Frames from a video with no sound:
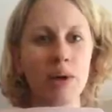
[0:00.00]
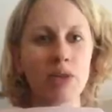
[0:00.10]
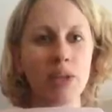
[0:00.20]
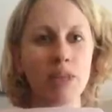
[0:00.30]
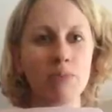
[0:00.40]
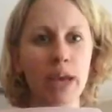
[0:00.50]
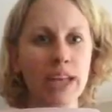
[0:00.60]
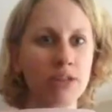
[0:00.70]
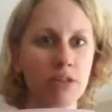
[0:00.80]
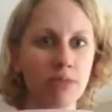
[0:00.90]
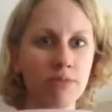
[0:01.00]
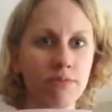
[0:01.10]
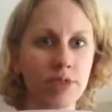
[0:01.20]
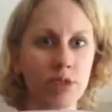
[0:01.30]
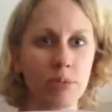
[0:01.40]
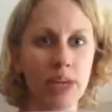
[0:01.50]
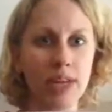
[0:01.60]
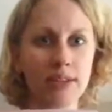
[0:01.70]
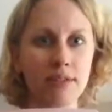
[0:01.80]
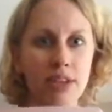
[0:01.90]
which means basil. So
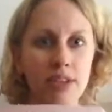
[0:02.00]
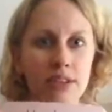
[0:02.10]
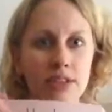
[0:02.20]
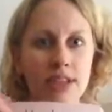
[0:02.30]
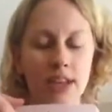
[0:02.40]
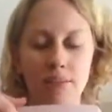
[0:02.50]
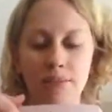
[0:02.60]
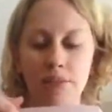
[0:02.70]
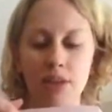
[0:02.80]
B's and B's are the same.